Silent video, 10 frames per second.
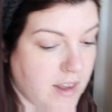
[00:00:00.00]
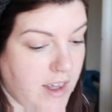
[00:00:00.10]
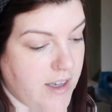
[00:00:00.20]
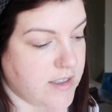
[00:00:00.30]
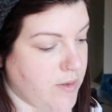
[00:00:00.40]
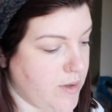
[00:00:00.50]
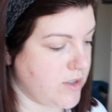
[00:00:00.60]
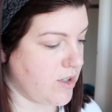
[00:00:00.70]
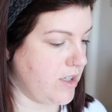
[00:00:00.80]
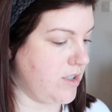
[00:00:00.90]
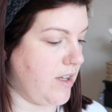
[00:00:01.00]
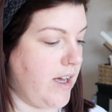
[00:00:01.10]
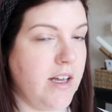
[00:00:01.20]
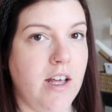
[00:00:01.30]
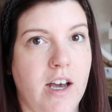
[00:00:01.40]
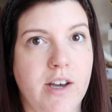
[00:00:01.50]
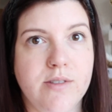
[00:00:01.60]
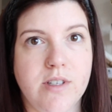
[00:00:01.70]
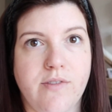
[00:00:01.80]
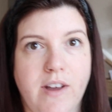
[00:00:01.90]
yeah, so I want to try and do that. I
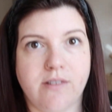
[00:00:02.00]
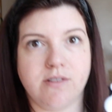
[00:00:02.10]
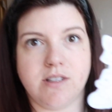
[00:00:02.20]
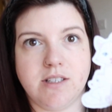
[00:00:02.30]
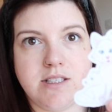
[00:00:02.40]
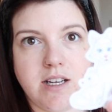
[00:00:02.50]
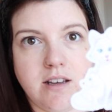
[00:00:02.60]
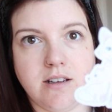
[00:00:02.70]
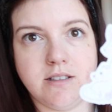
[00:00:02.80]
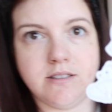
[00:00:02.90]
also found the sticker